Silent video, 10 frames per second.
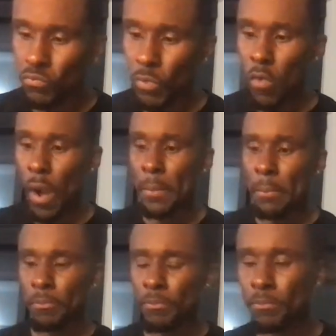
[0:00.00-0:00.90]
Right?
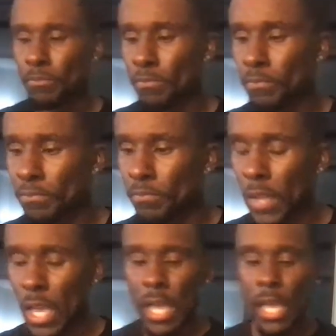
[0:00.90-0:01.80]

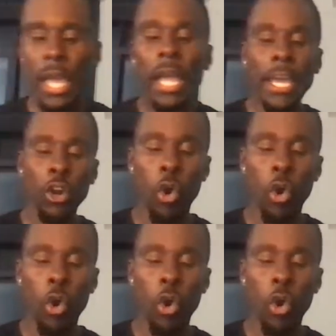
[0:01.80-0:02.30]
And